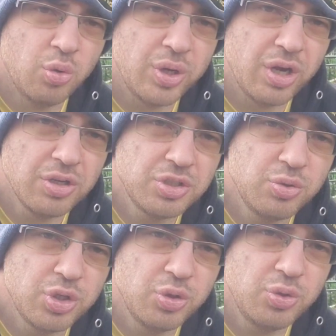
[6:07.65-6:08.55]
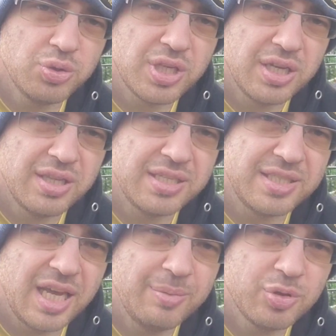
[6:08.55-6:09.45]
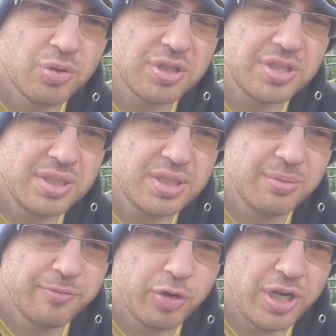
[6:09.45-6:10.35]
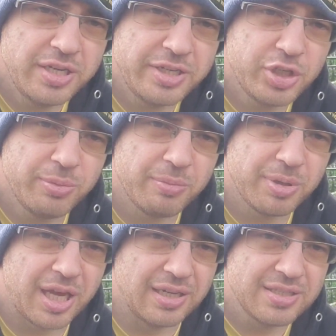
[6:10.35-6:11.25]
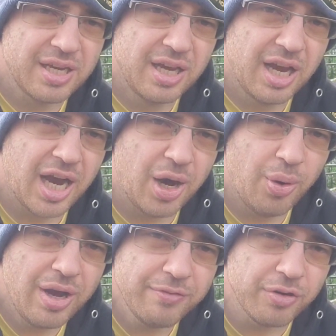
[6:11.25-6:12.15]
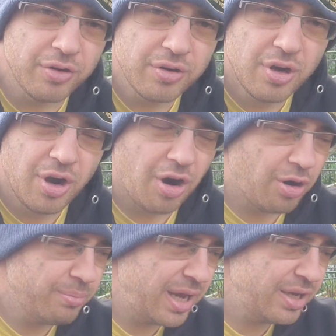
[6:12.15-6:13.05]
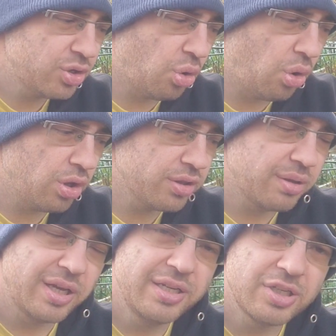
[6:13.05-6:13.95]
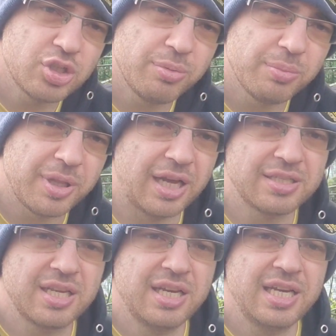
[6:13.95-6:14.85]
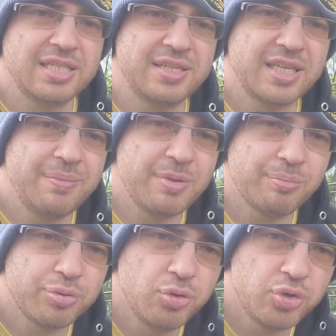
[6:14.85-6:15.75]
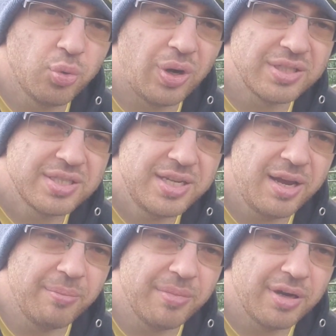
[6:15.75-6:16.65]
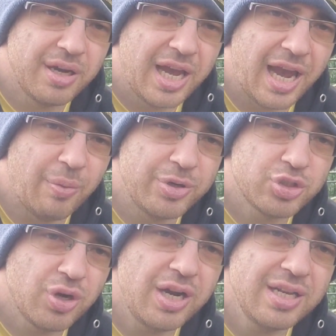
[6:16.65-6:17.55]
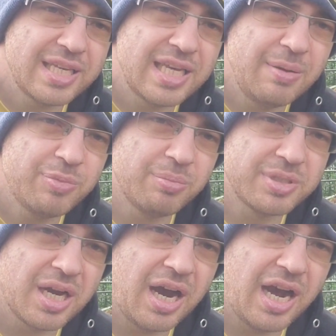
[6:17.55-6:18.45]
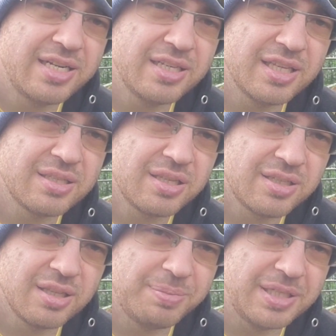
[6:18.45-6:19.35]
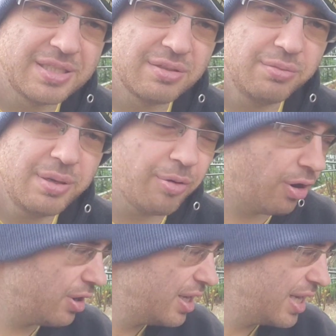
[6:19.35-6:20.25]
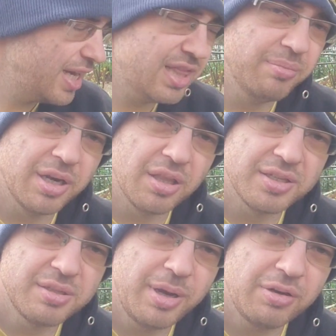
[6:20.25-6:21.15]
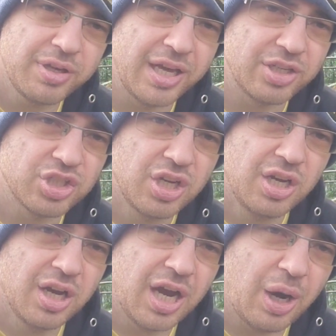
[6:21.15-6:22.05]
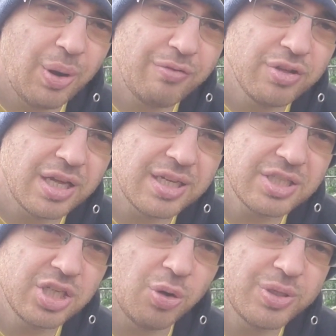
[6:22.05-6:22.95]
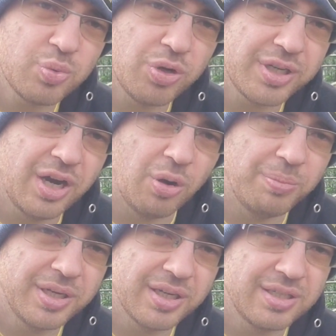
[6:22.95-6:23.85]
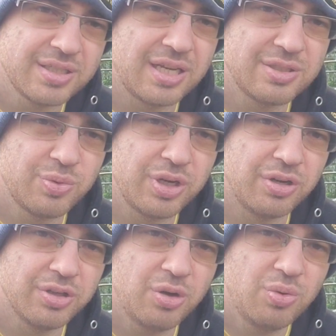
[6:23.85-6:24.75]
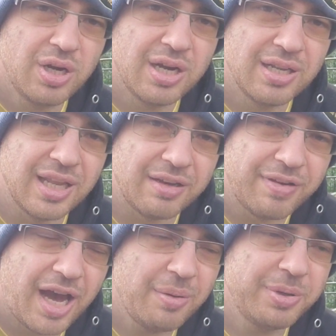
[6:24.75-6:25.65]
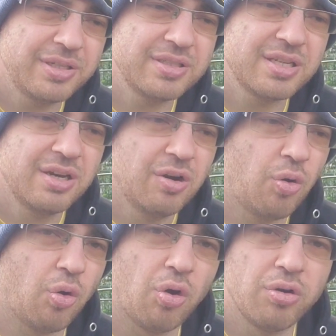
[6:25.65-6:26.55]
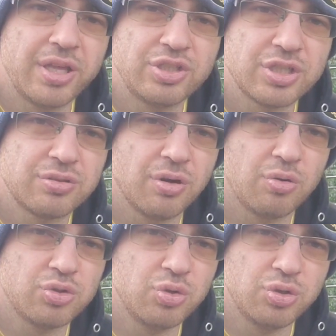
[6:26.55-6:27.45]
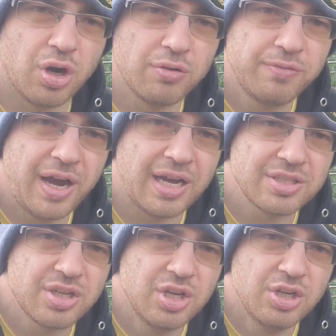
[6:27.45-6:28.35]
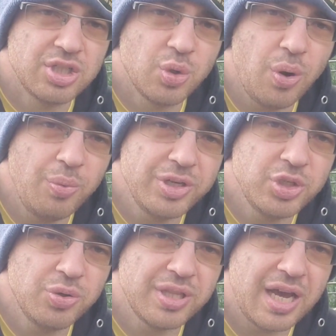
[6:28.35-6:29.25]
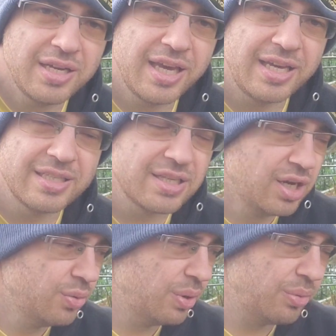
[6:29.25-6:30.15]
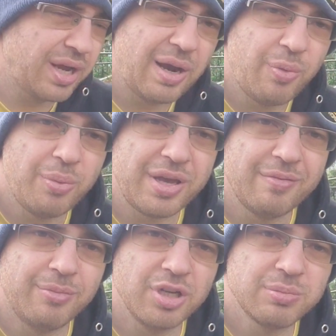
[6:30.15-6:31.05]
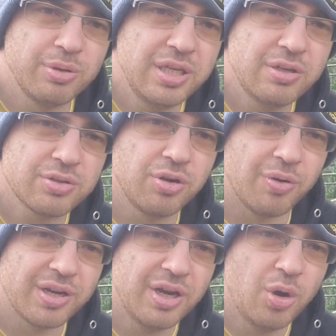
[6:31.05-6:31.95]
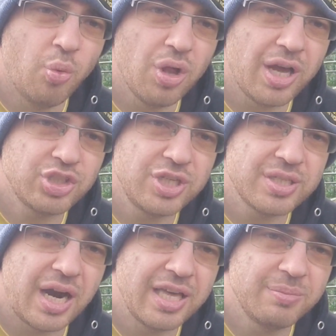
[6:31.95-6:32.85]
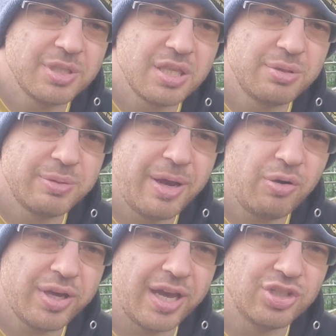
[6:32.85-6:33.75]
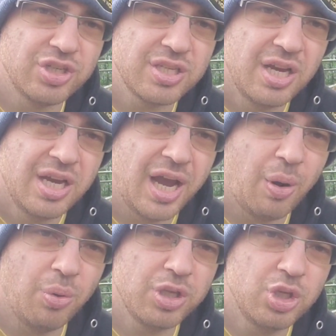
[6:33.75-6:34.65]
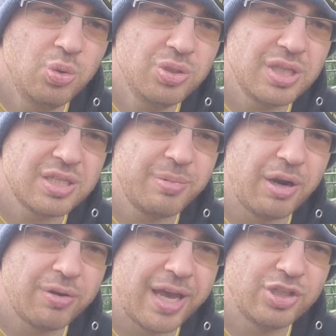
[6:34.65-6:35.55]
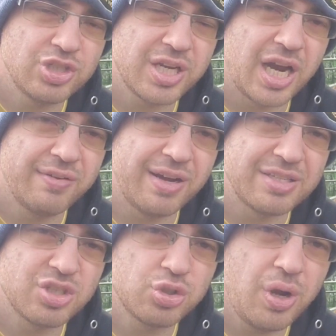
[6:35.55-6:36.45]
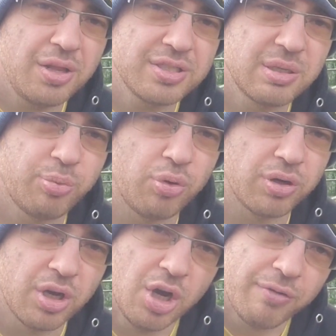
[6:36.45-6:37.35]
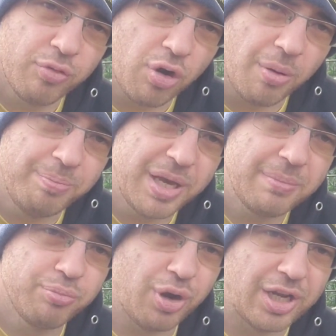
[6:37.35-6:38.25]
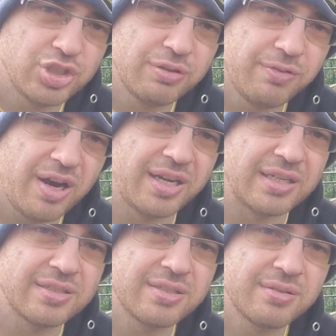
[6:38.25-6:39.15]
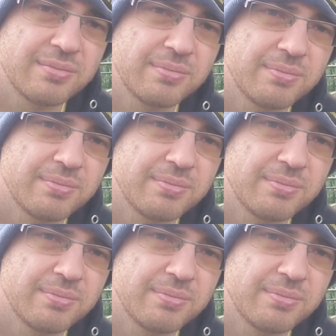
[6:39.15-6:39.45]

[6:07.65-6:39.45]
We also use the same sort of system for indeterminate plants. However, our main goal on the indeterminate plants is to keep them pruned to one stem. And we try to keep them tied to the pieces of rebar in the middle of the tomato cage. However, that doesn't always work out because, as we all know, life happens or they just grow too darn fast. So what we do in that case, when we have multiple leaders growing, we'll actually tie them to the tomato cages, and we'll use the tomato cages kind of as trellis support for our big branching vines.